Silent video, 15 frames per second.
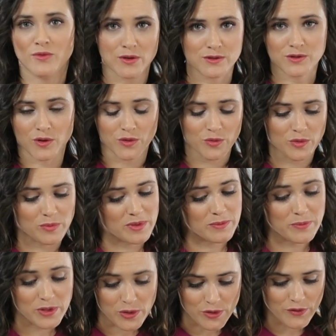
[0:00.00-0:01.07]
Rose gold would be
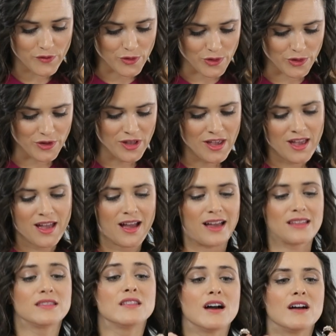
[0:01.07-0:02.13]
beautiful.
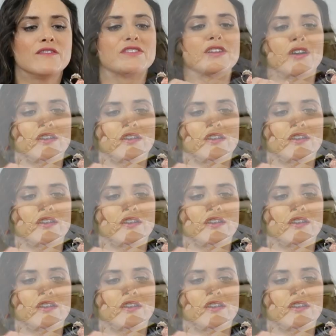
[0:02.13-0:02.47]
I love the